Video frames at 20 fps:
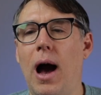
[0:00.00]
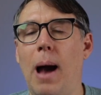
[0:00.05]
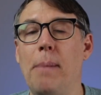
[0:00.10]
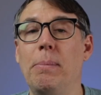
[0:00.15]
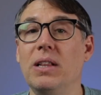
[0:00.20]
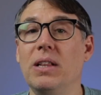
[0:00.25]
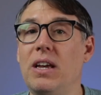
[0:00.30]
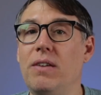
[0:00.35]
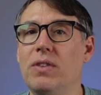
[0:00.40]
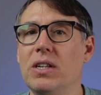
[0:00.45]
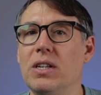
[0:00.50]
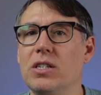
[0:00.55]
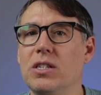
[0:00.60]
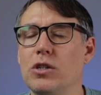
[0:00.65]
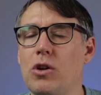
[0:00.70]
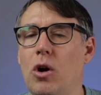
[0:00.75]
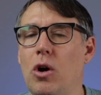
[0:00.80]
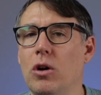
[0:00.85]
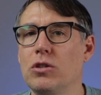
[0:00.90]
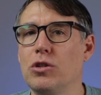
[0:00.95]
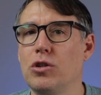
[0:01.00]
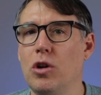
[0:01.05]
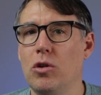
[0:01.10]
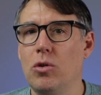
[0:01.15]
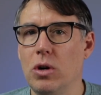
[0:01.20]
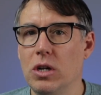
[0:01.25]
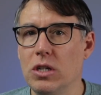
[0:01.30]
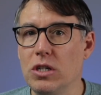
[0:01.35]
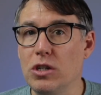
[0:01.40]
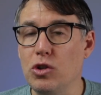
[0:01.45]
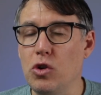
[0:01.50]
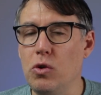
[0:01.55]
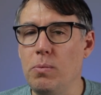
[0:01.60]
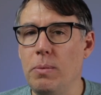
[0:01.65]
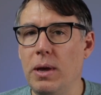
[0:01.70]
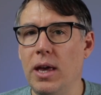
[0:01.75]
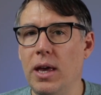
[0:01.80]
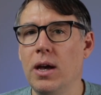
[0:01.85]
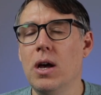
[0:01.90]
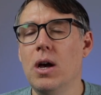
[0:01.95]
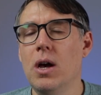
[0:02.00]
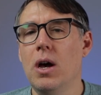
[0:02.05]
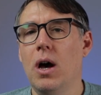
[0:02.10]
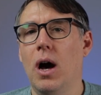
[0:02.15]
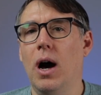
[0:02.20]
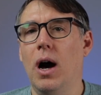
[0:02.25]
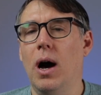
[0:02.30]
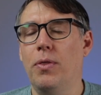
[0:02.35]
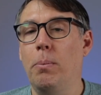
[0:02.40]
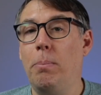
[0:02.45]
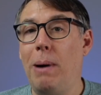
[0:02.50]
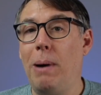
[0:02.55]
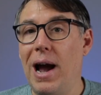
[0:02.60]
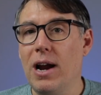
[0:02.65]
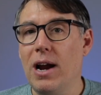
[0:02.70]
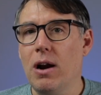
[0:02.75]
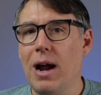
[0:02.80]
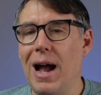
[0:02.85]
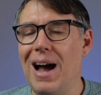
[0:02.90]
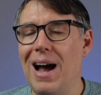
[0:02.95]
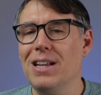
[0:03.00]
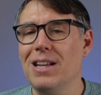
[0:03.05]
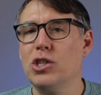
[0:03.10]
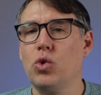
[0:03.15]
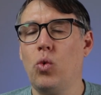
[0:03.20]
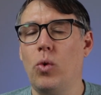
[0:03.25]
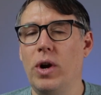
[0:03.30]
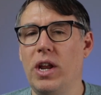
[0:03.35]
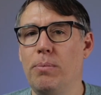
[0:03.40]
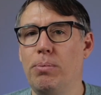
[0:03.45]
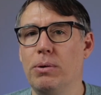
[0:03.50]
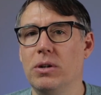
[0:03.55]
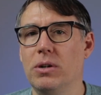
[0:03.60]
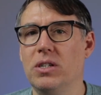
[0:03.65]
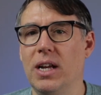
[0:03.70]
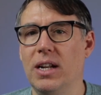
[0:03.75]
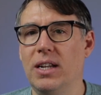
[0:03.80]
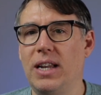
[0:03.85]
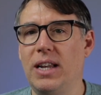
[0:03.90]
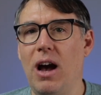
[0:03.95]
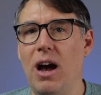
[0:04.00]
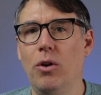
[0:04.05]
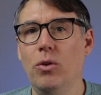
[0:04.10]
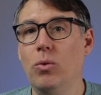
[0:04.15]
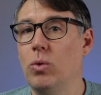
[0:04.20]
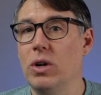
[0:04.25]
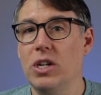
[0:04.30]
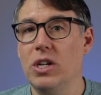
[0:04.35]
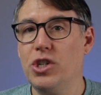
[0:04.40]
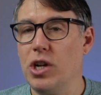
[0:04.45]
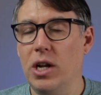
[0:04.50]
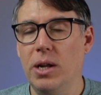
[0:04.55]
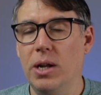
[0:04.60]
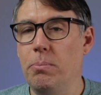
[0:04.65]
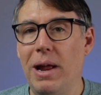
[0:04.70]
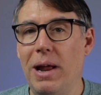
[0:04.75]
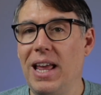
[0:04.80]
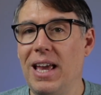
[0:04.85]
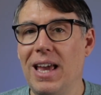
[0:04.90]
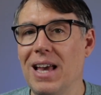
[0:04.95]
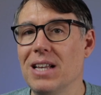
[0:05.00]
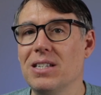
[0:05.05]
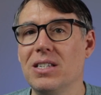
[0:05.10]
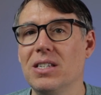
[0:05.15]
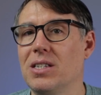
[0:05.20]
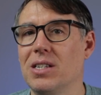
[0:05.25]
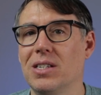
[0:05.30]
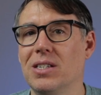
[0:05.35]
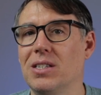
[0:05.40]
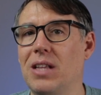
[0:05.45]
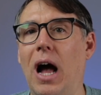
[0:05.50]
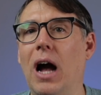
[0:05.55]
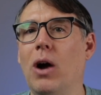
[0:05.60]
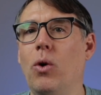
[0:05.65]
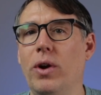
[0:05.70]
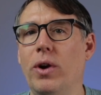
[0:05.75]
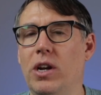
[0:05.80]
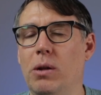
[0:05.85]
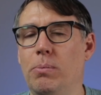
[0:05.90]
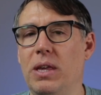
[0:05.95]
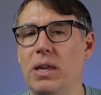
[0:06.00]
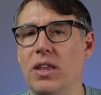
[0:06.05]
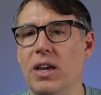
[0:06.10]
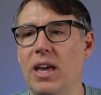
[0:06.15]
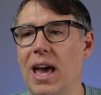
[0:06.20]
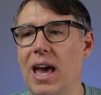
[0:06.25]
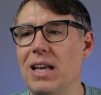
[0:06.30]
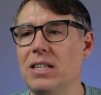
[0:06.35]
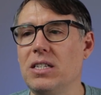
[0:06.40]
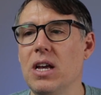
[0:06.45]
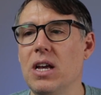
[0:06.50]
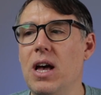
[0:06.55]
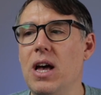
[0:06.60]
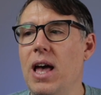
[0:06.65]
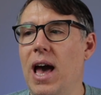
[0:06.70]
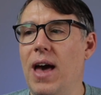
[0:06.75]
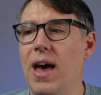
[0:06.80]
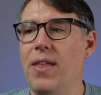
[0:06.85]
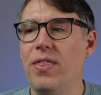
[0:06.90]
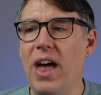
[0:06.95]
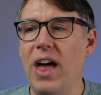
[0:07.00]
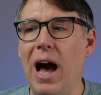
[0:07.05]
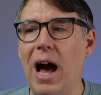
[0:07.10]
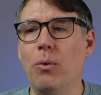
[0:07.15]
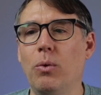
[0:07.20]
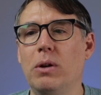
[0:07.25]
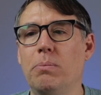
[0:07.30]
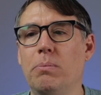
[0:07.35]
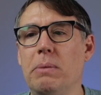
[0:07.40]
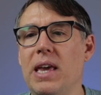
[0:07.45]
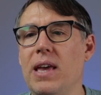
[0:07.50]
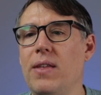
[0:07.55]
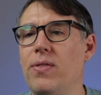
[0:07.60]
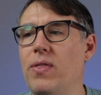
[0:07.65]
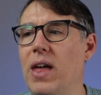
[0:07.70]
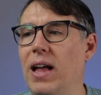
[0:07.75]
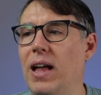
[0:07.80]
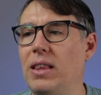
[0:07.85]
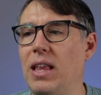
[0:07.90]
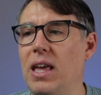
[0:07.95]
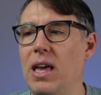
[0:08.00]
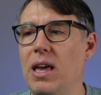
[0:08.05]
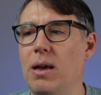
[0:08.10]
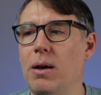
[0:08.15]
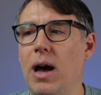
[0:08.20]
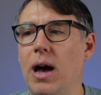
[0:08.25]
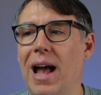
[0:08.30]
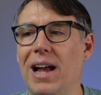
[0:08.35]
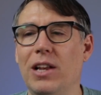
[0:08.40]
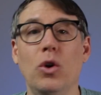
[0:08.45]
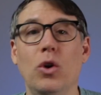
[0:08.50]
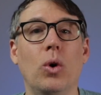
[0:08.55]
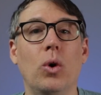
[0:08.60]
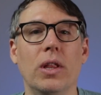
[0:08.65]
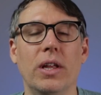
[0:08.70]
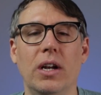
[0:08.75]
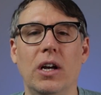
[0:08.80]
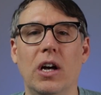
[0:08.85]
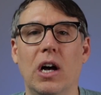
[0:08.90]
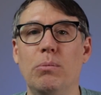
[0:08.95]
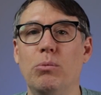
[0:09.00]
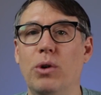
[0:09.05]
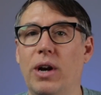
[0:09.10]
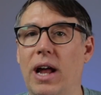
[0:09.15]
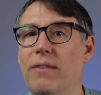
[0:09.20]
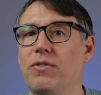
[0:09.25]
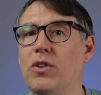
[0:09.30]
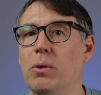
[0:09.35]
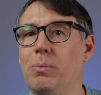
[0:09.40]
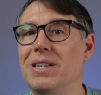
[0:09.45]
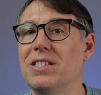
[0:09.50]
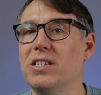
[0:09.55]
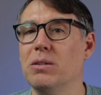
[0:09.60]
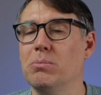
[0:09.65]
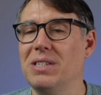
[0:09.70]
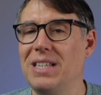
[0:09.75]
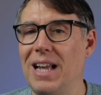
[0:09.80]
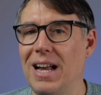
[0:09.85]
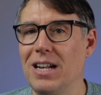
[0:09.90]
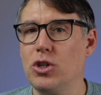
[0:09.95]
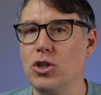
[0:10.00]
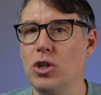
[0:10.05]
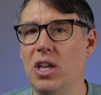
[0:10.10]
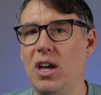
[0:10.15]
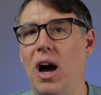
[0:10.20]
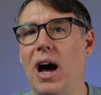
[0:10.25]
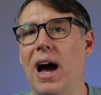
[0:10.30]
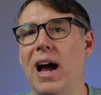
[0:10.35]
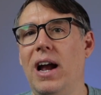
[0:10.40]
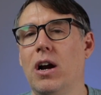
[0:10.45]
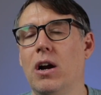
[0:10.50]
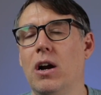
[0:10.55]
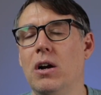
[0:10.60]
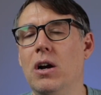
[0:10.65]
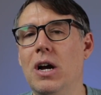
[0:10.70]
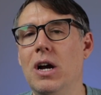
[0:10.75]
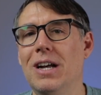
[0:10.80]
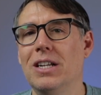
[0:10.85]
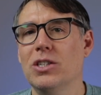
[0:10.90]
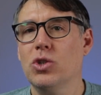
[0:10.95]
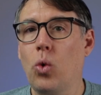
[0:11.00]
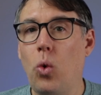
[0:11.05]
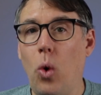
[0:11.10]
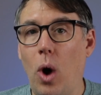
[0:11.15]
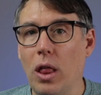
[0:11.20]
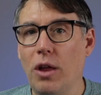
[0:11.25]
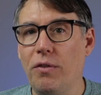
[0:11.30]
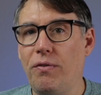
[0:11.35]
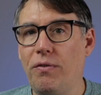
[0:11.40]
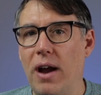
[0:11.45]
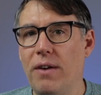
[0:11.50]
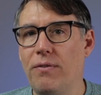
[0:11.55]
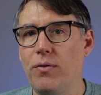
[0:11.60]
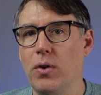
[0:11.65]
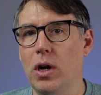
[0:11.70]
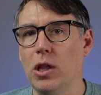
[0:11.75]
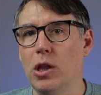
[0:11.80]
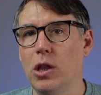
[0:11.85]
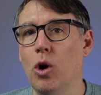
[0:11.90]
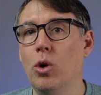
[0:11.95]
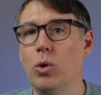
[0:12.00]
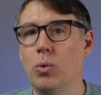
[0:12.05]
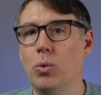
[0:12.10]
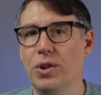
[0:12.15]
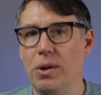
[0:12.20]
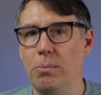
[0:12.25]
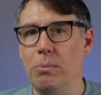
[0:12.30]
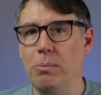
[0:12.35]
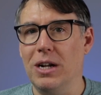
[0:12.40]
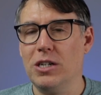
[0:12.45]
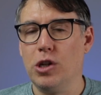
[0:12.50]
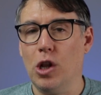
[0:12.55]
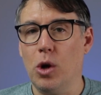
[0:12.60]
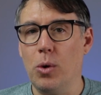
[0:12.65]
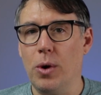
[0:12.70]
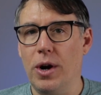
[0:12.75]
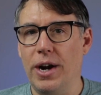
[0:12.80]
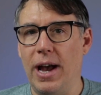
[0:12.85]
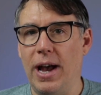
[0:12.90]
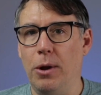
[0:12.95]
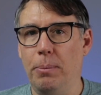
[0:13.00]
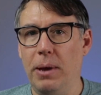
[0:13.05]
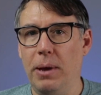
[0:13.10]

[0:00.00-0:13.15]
I believe this is also assuming the buyer has 20% down, which in many cases is not going to be the case. And that would mean that the annual income would have to be substantially higher to qualify for a loan with a much lower down